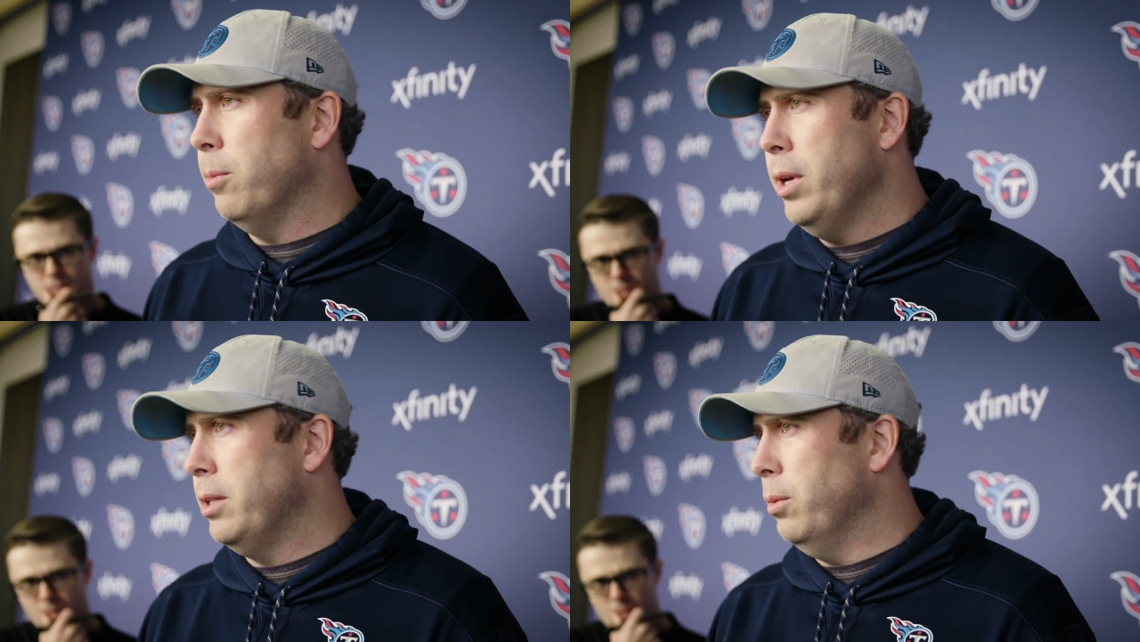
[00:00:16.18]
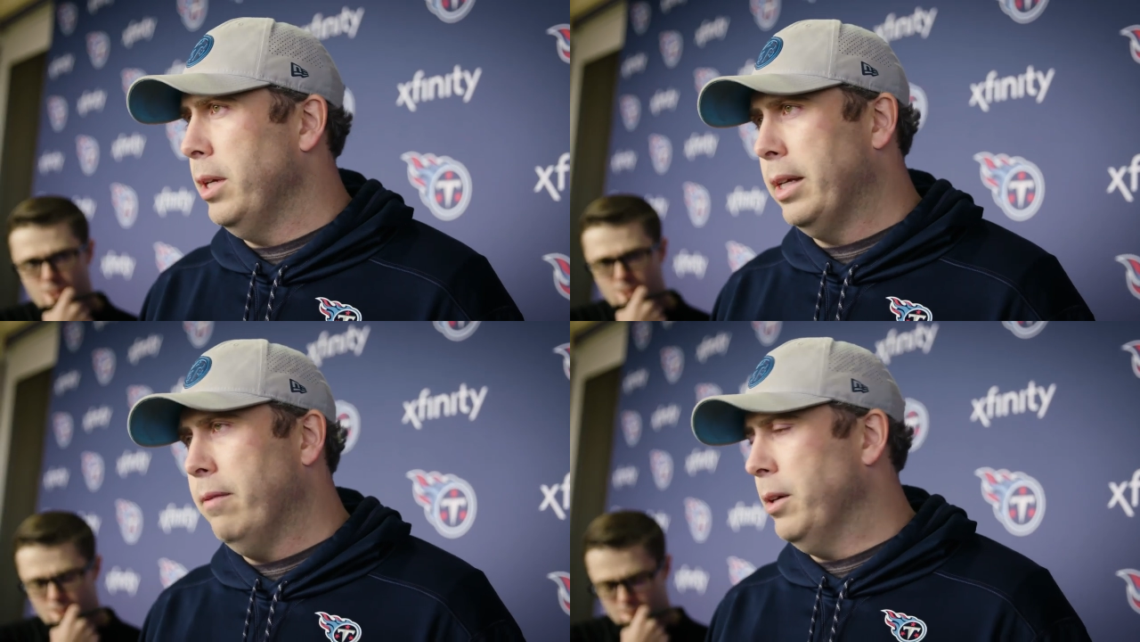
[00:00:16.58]
Speaker 1: from week to
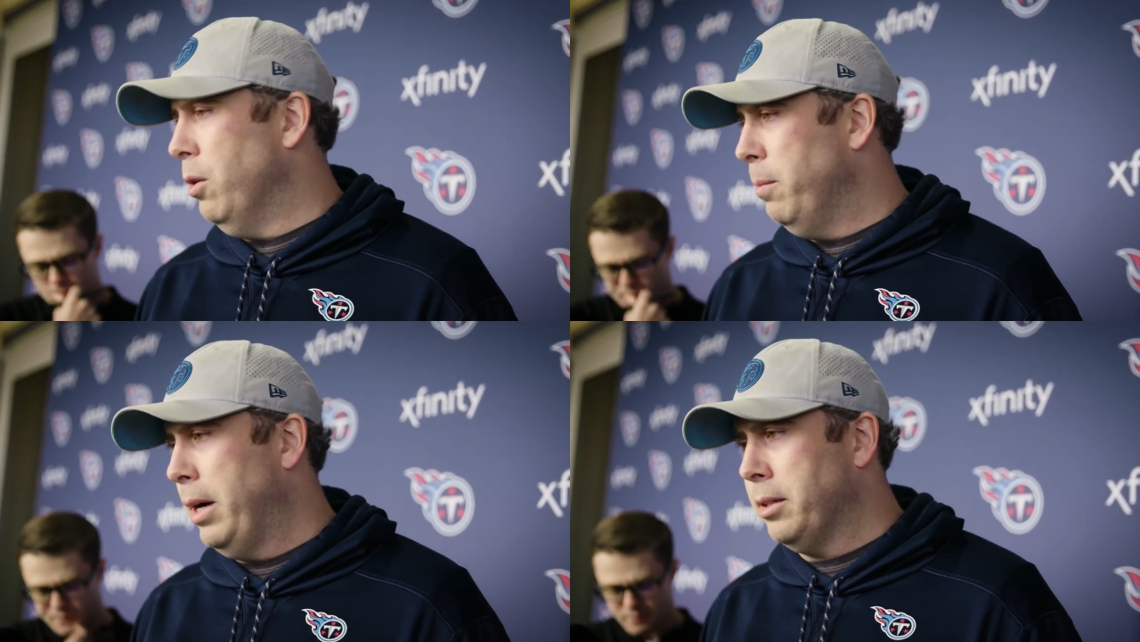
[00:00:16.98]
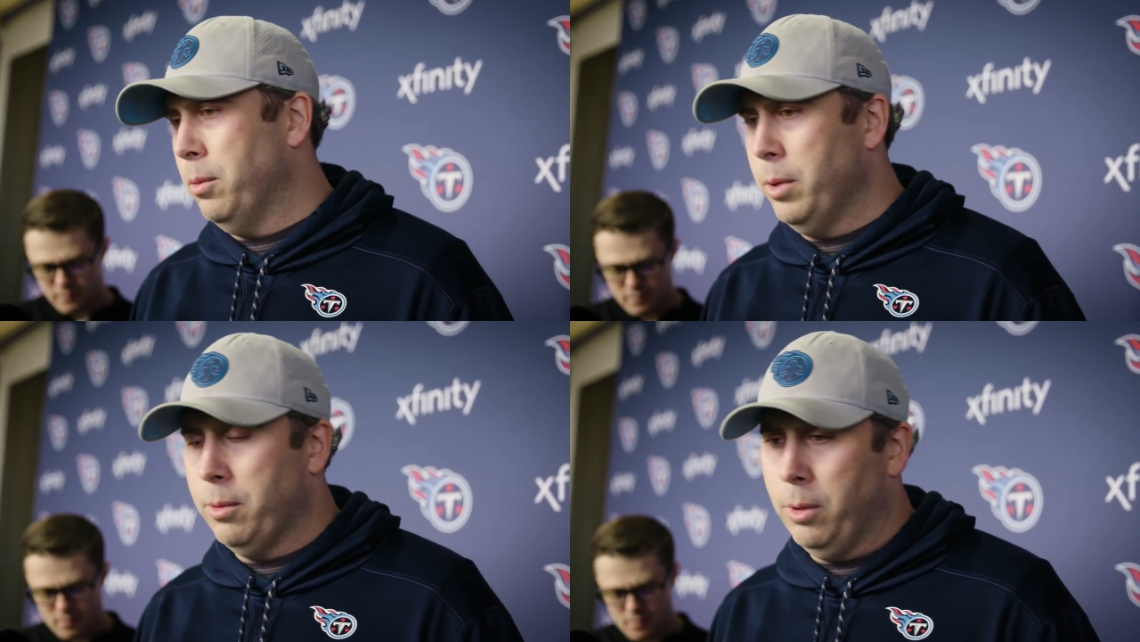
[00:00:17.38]
week, even going back
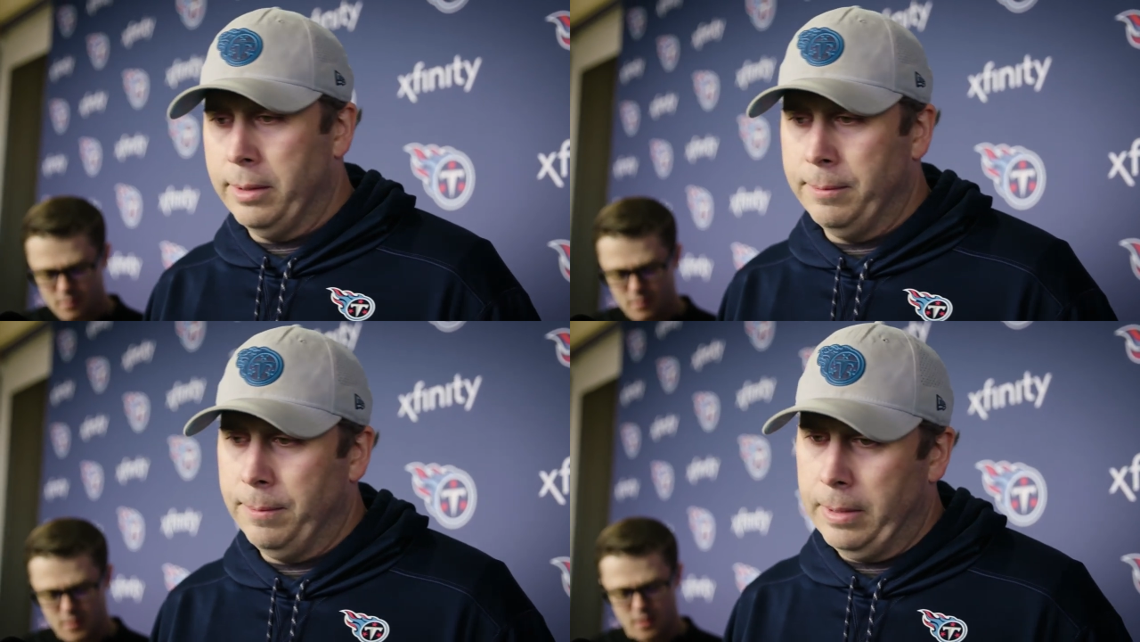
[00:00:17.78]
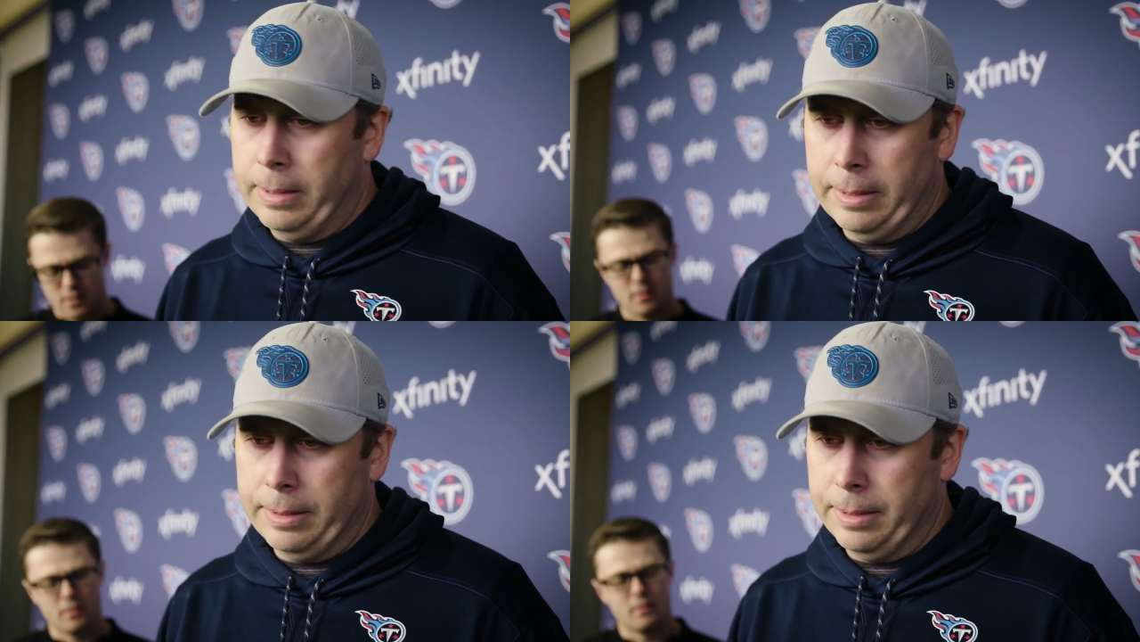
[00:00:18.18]
to week one.
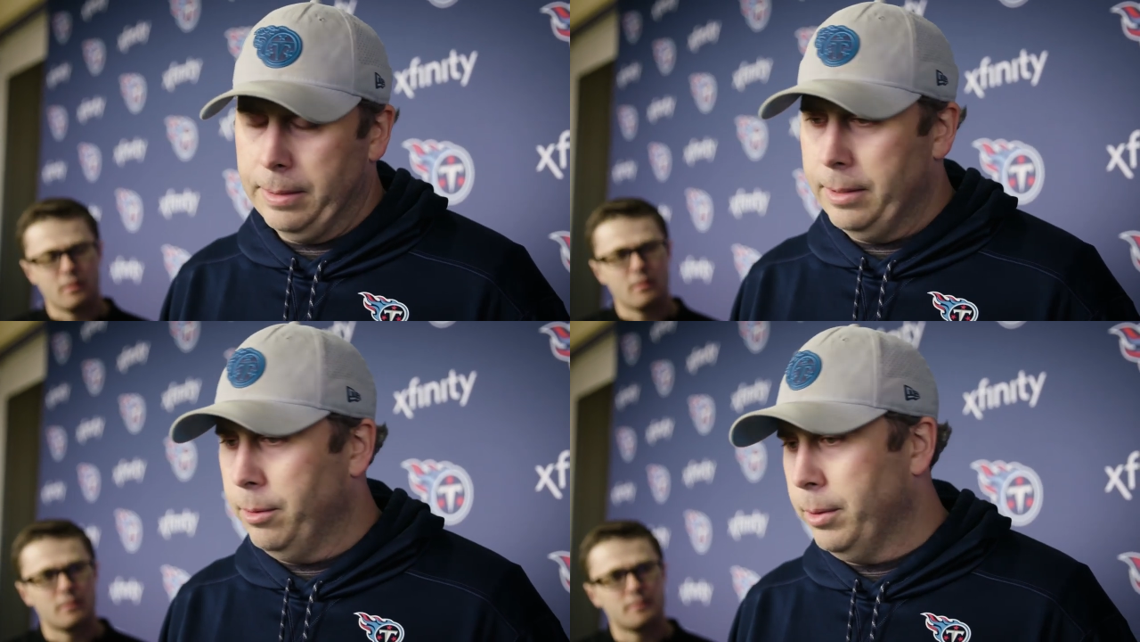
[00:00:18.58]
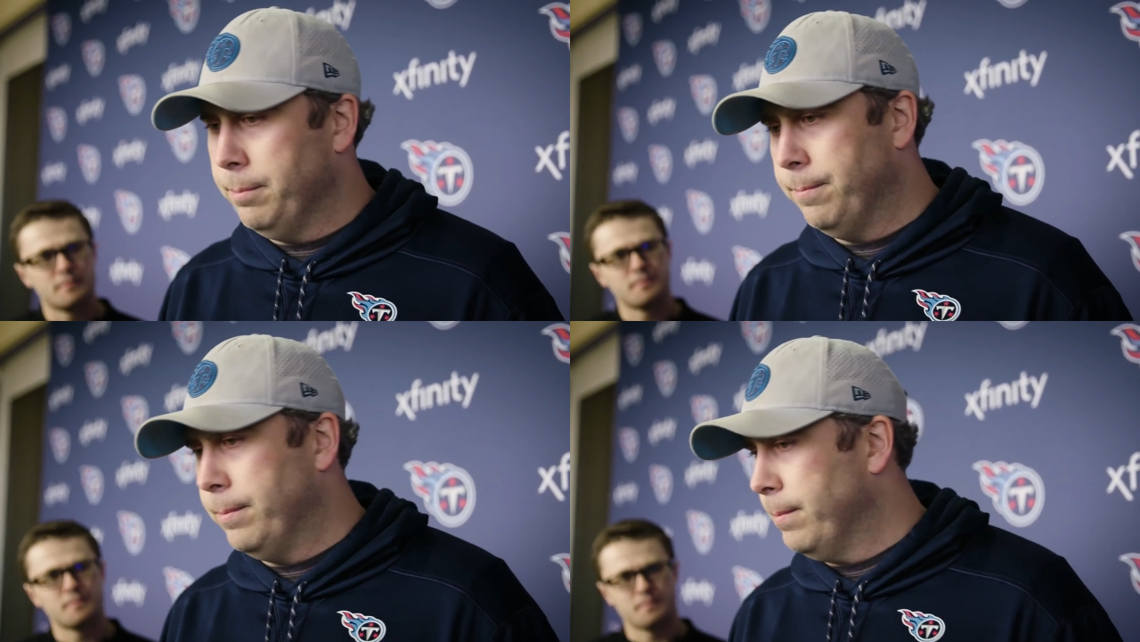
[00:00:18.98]
You know,
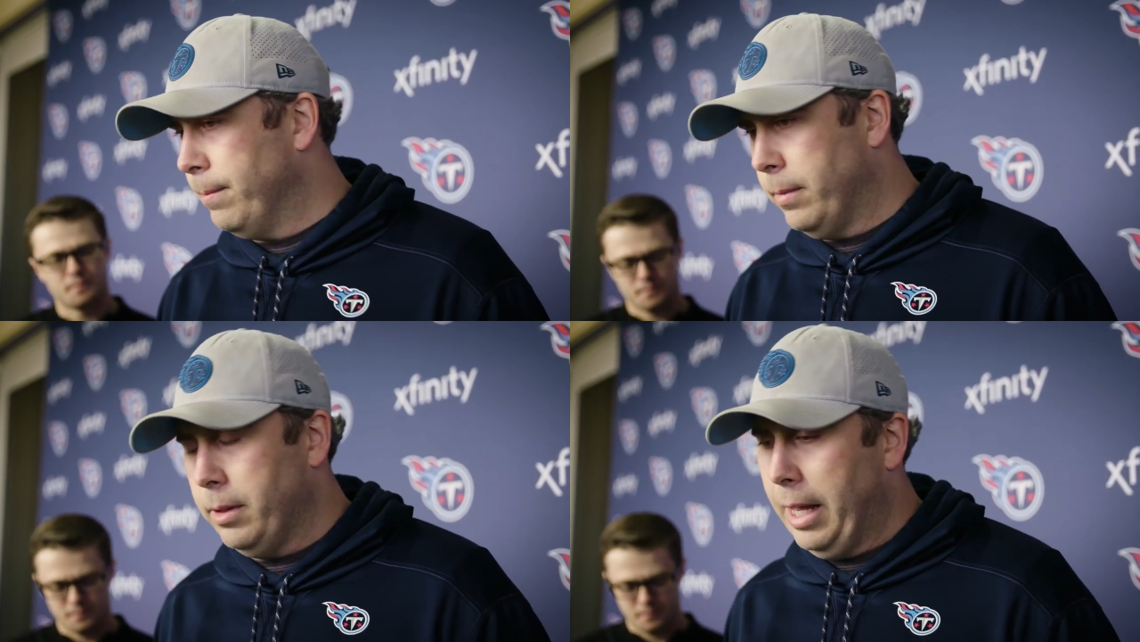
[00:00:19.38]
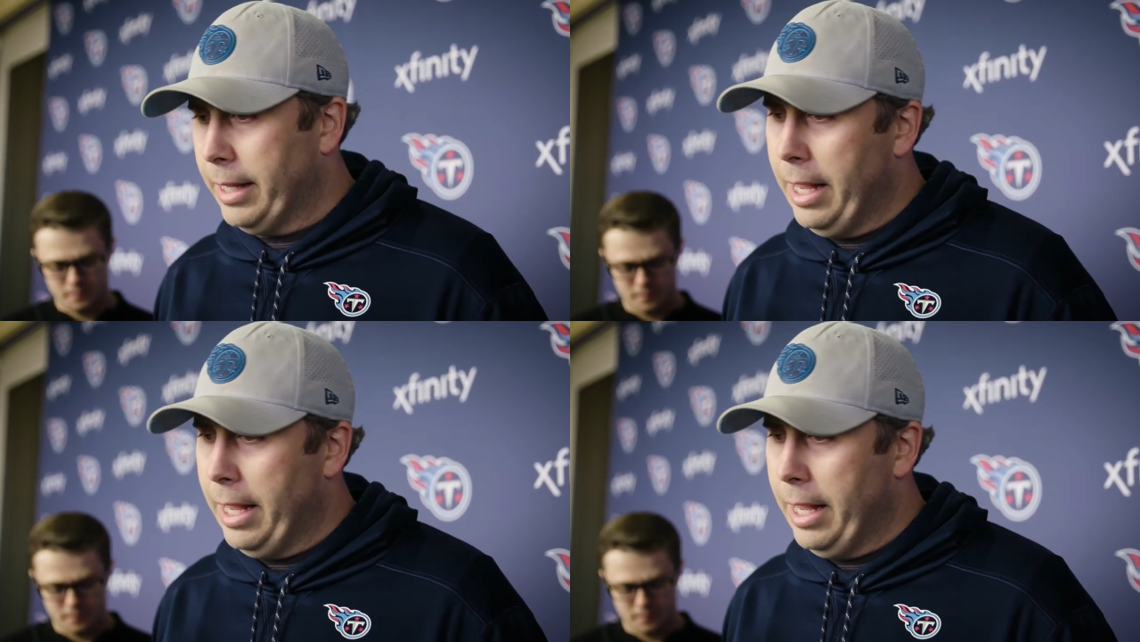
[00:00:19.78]
that